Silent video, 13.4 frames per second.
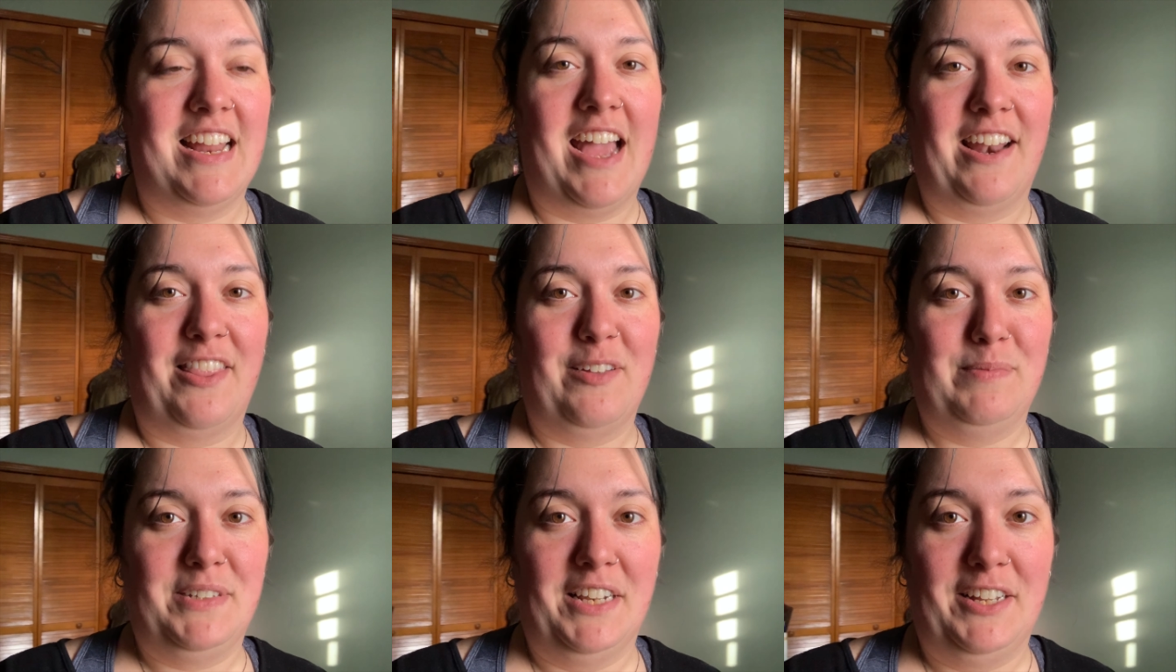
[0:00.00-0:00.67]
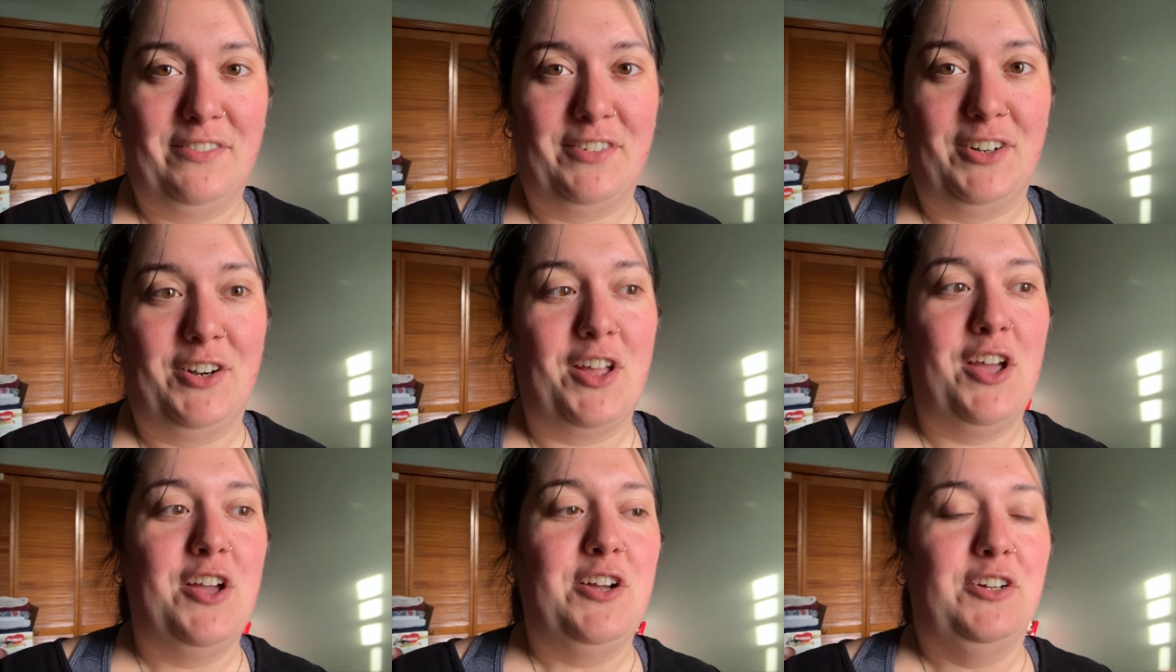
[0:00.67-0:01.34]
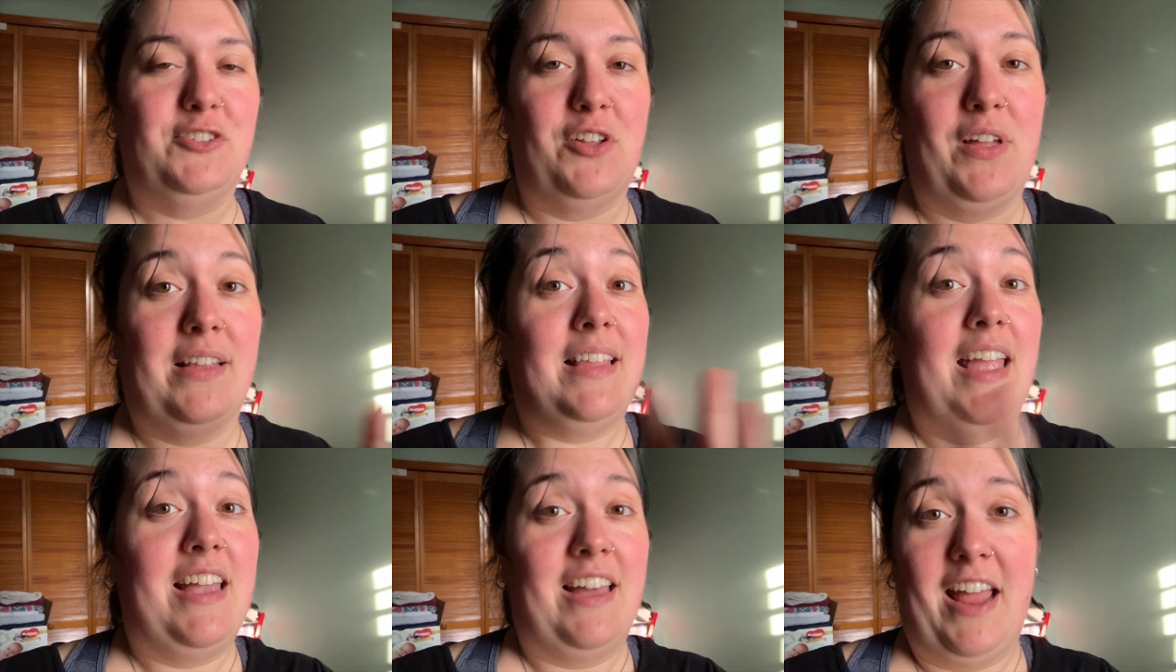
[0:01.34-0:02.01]
had them delivered so that
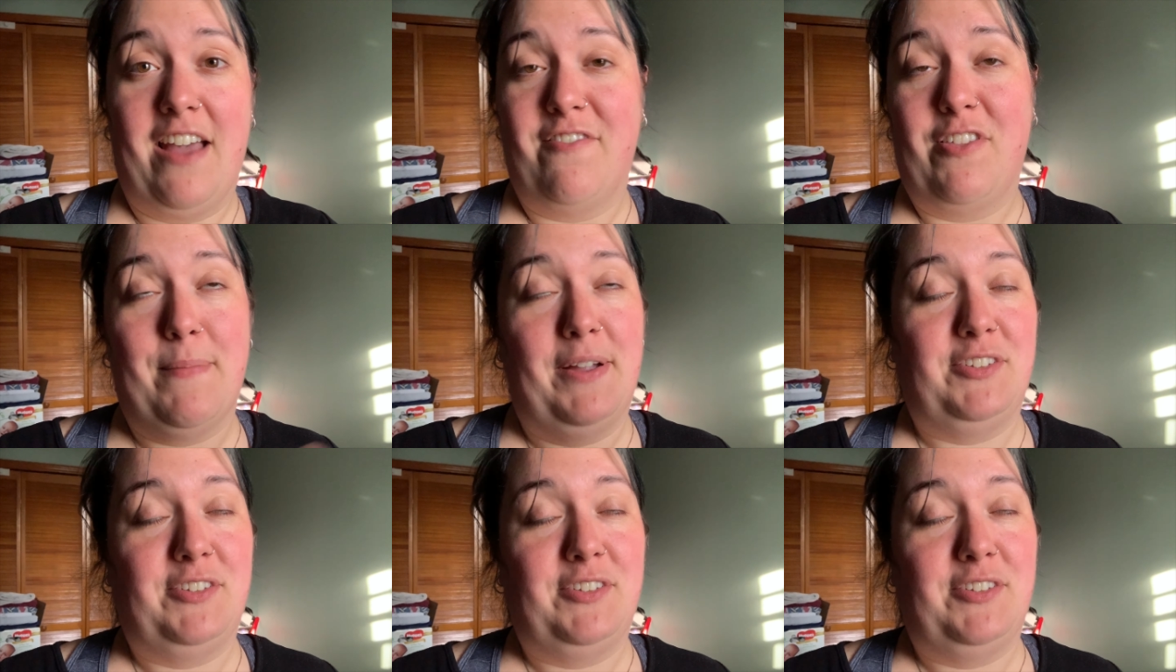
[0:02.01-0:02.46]
they could have them.